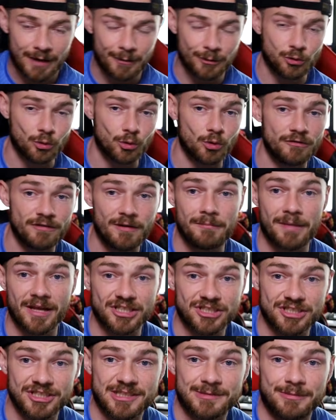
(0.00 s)
Now I don't know if I
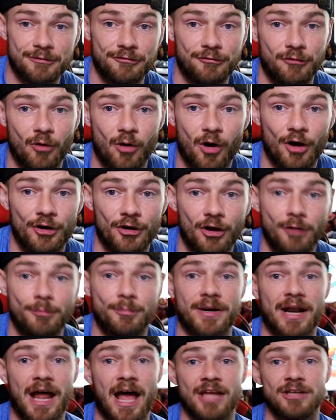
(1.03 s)
mentioned this before or not,
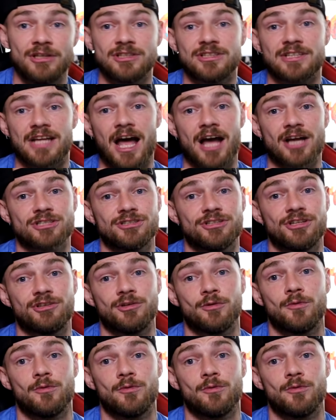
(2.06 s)
but I used to actually